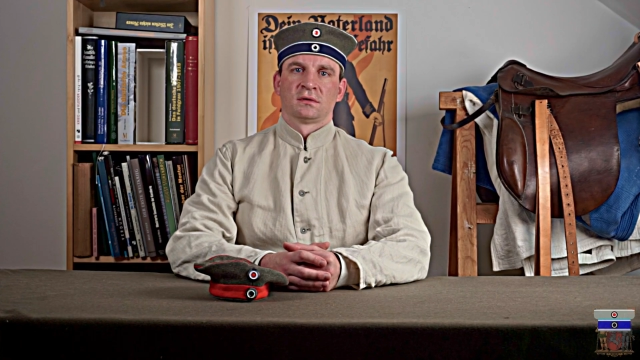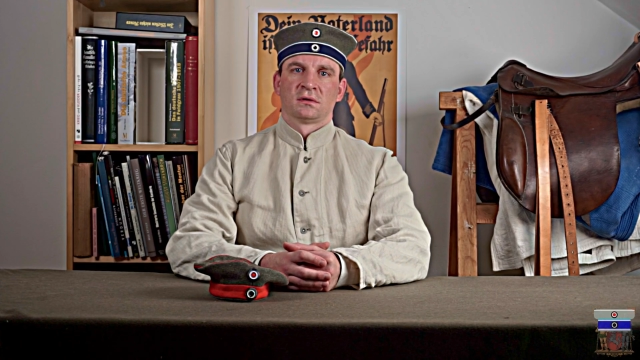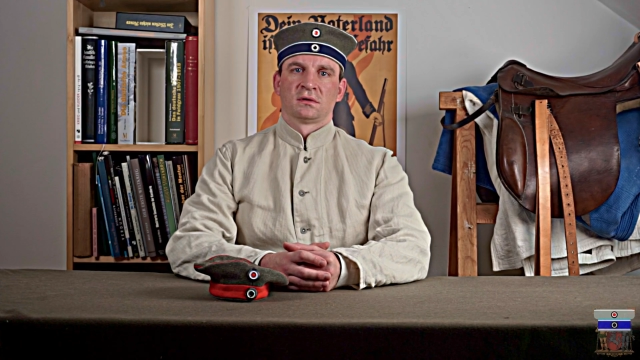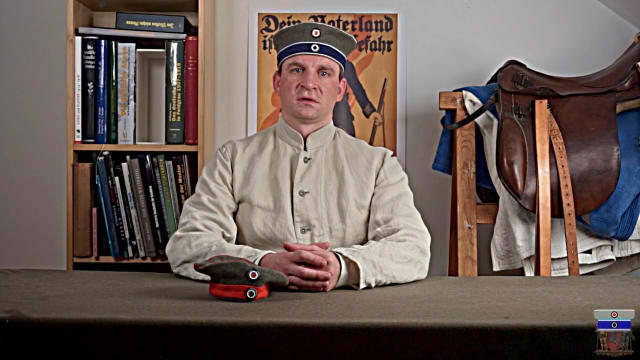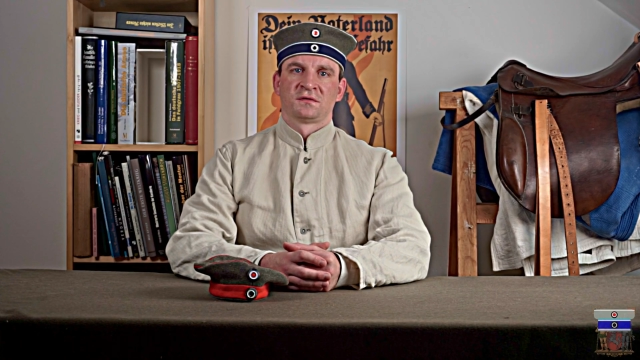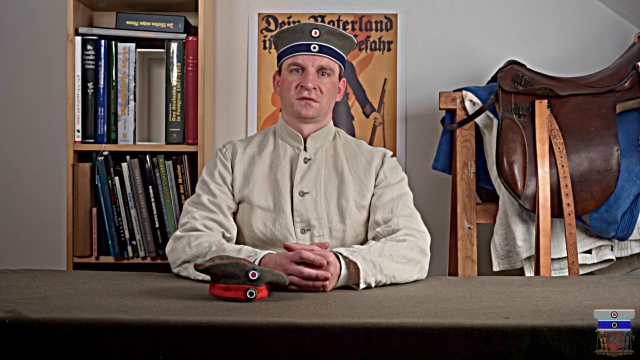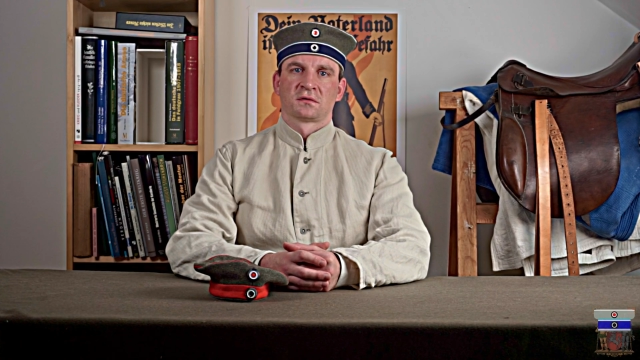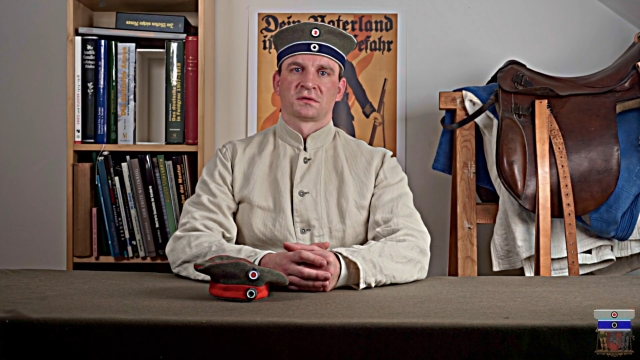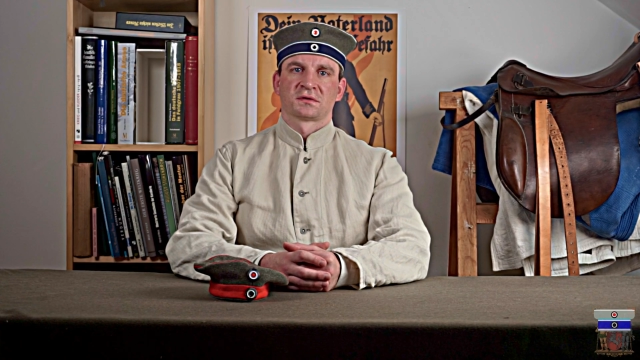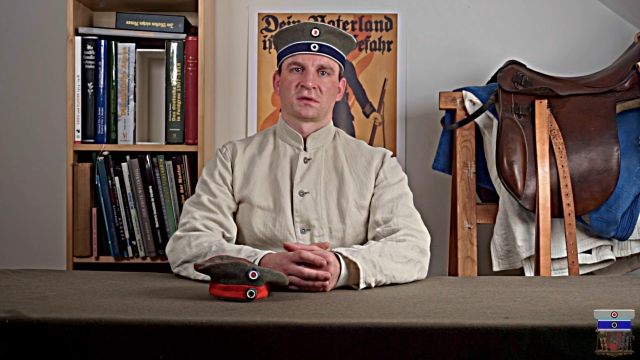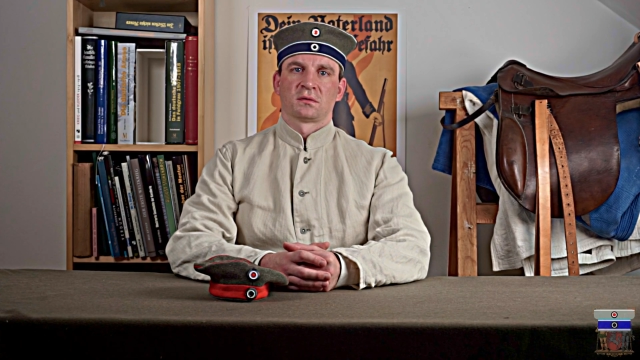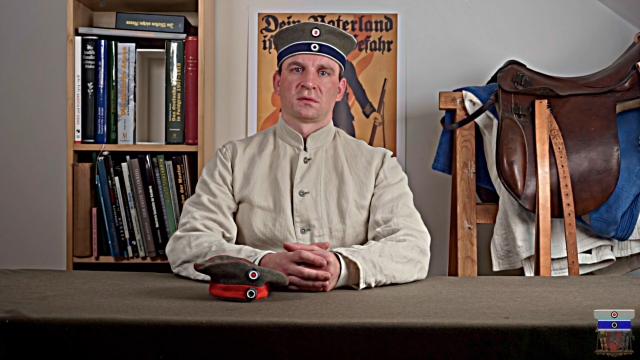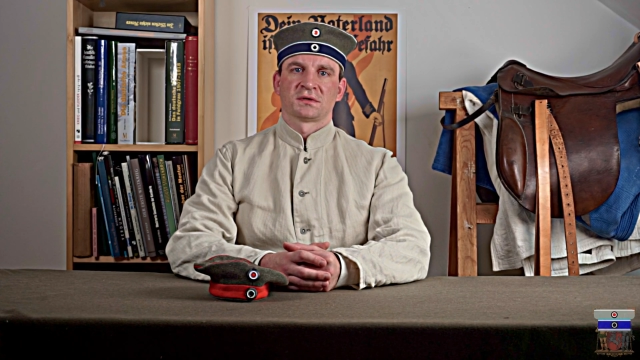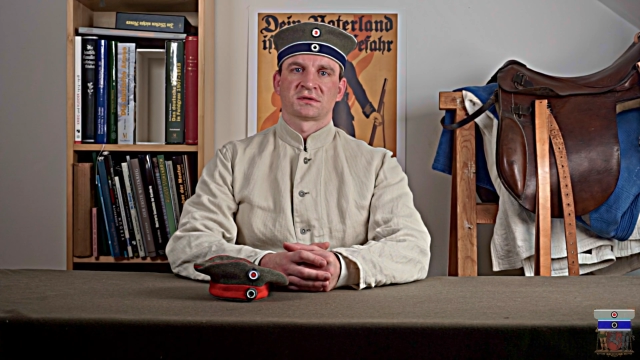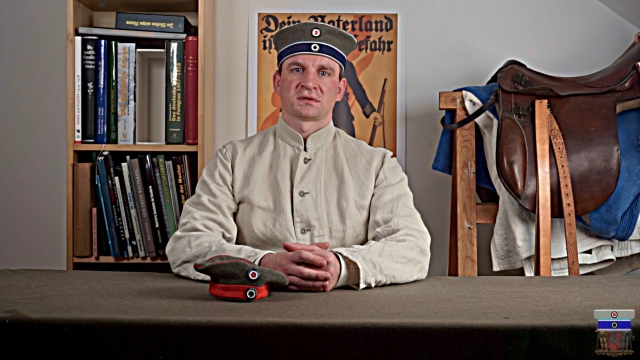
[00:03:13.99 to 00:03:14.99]
if you got
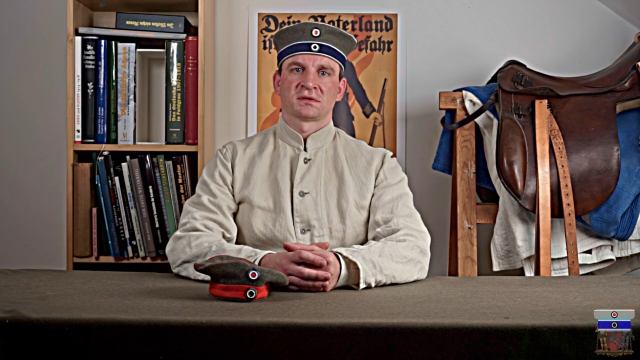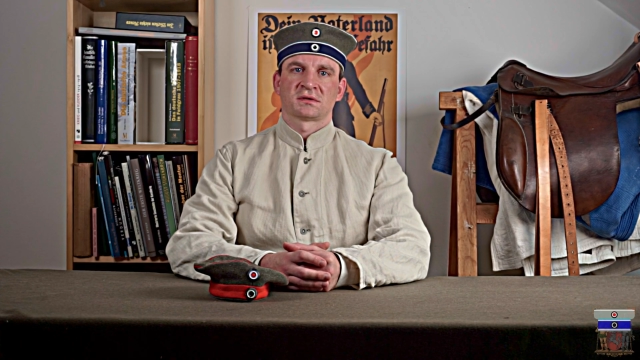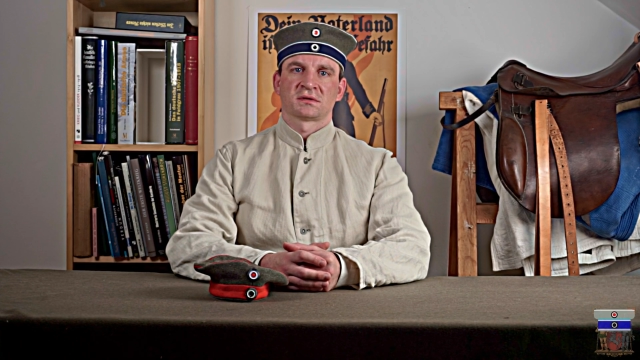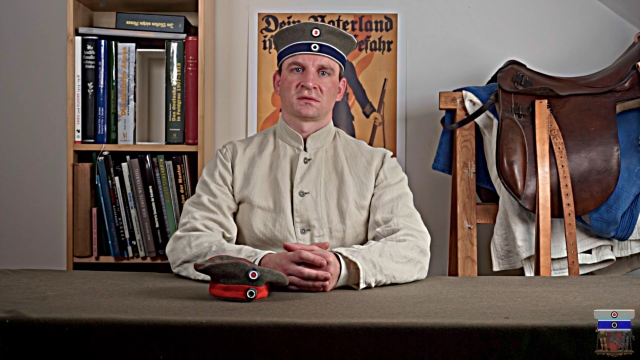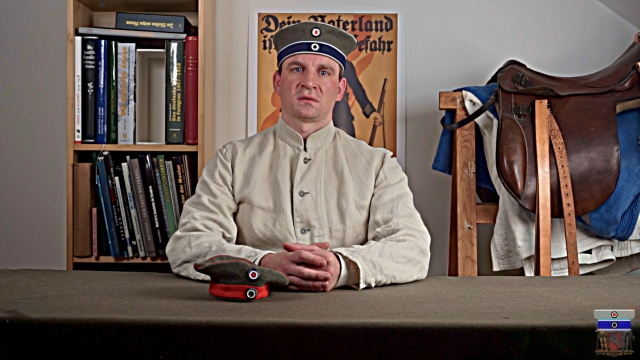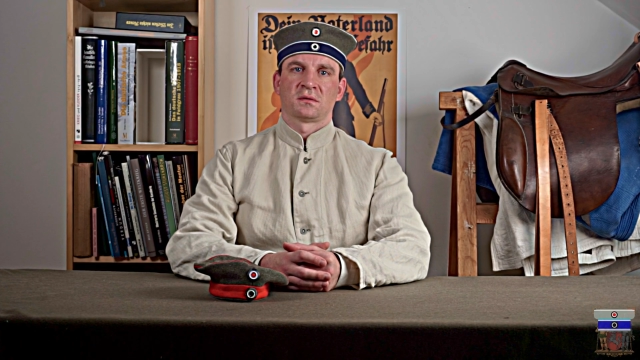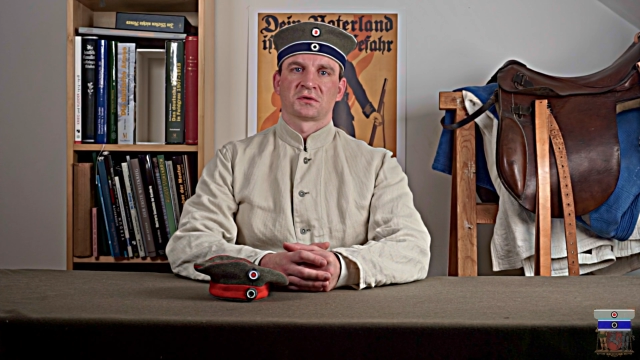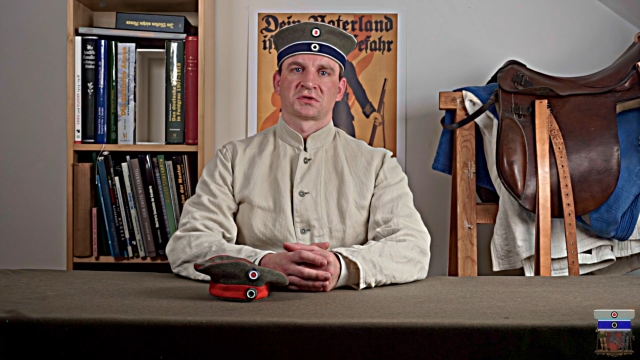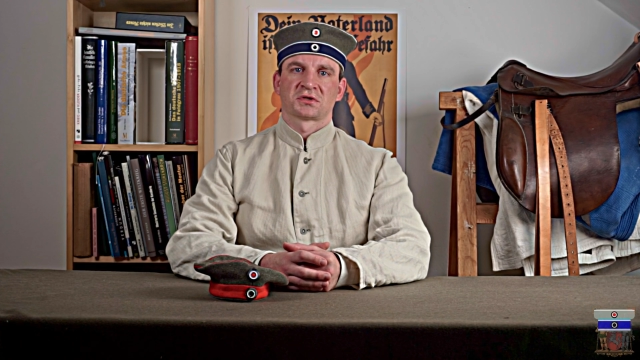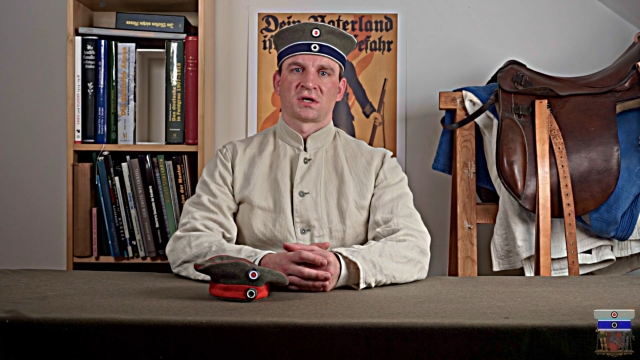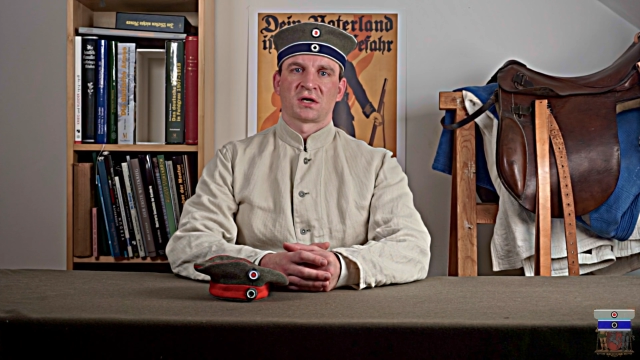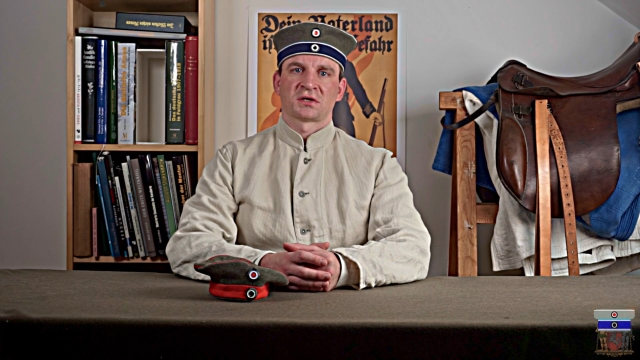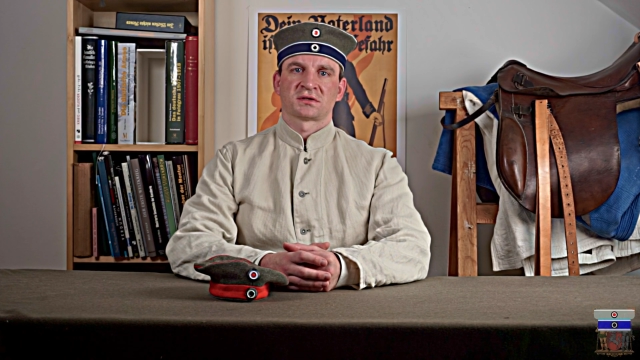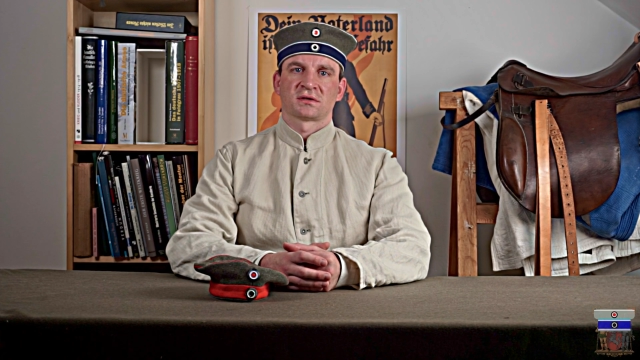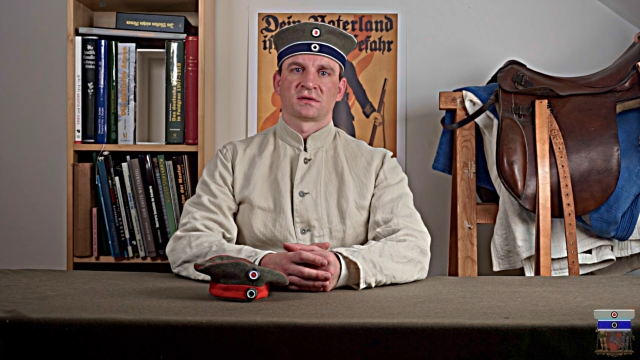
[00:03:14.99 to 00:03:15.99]
arrested or
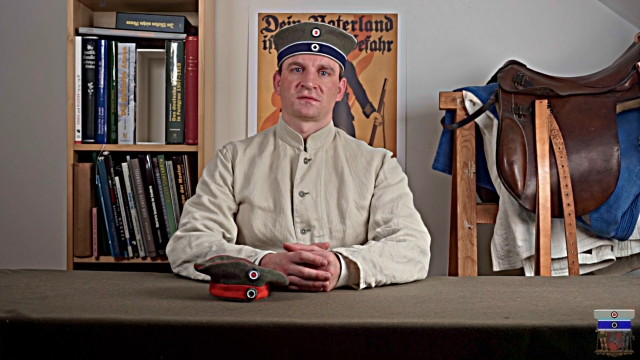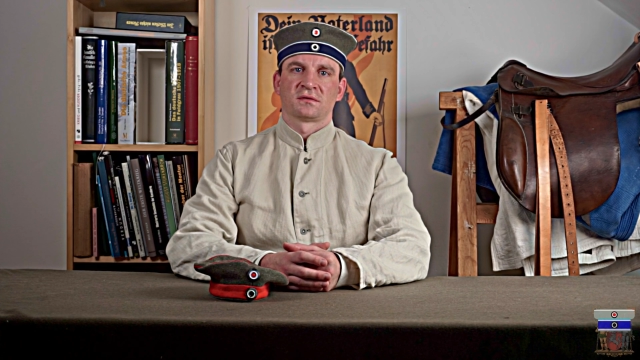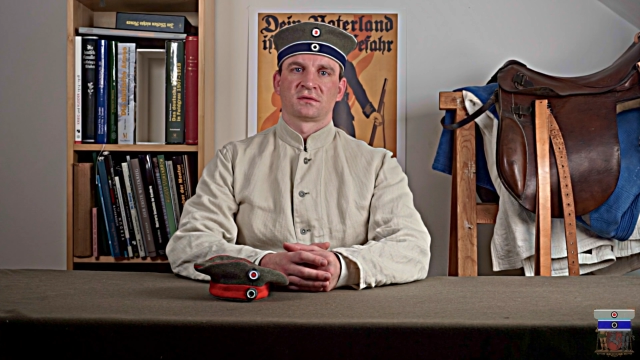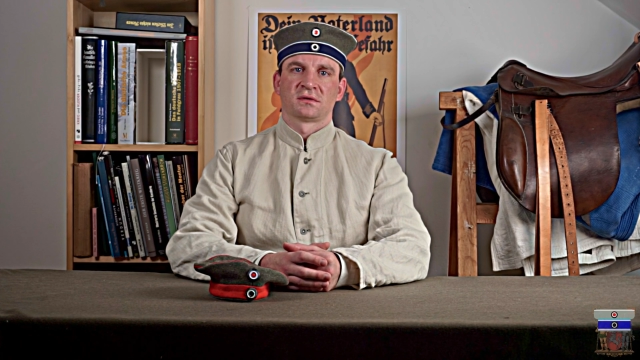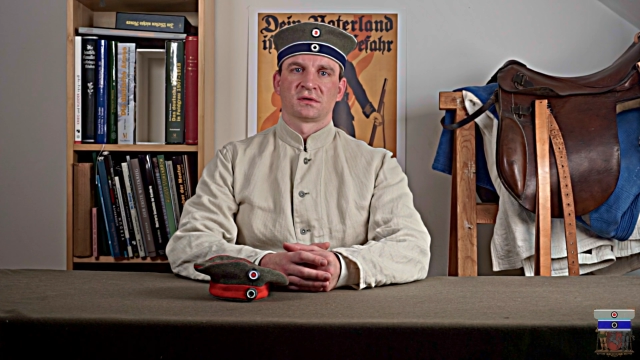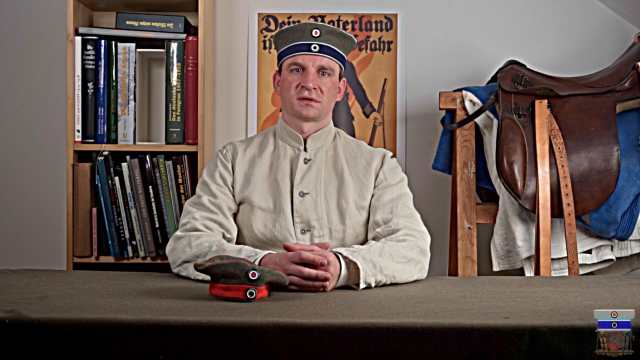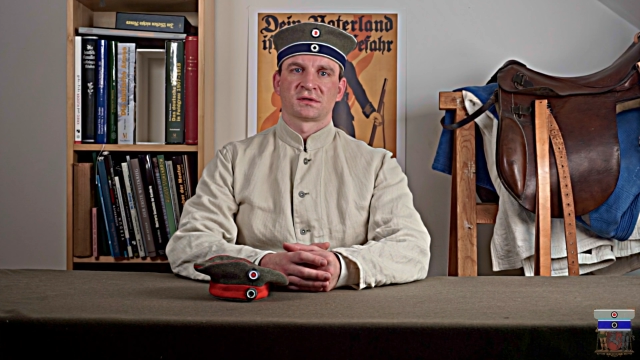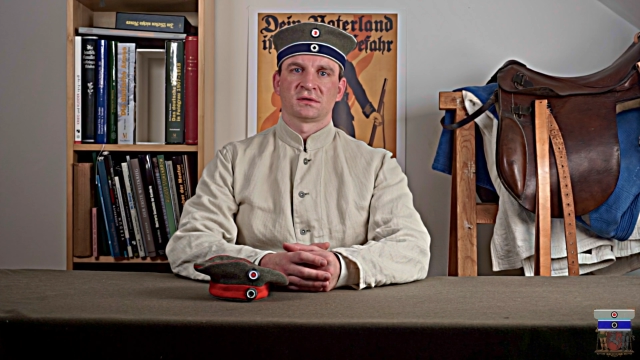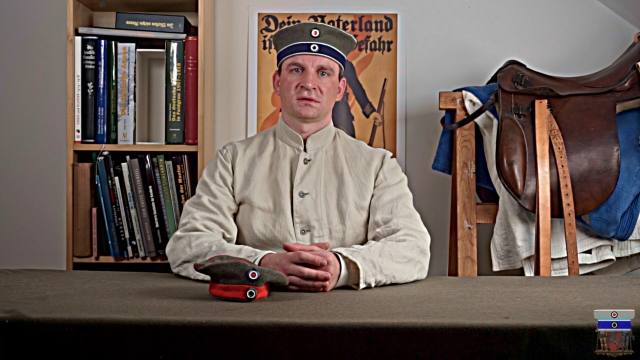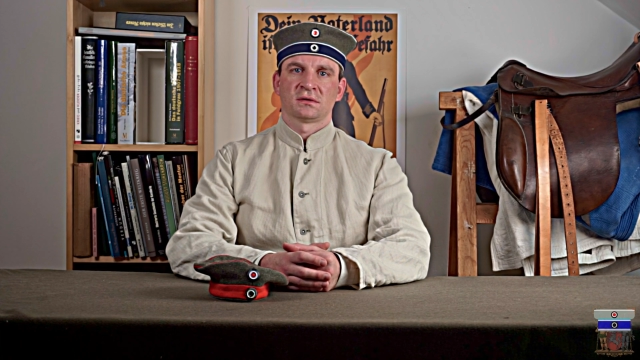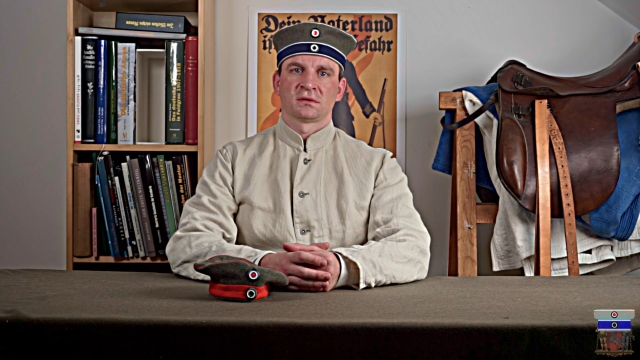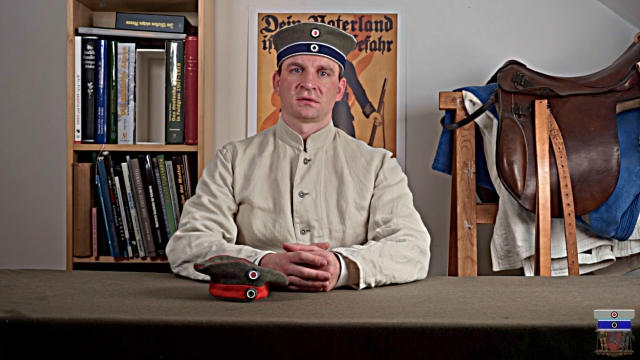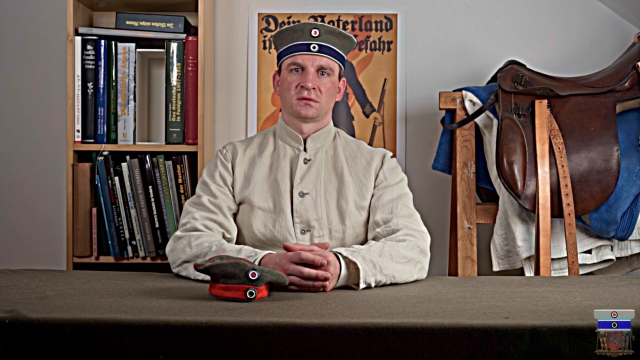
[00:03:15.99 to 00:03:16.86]
charged and found guilty,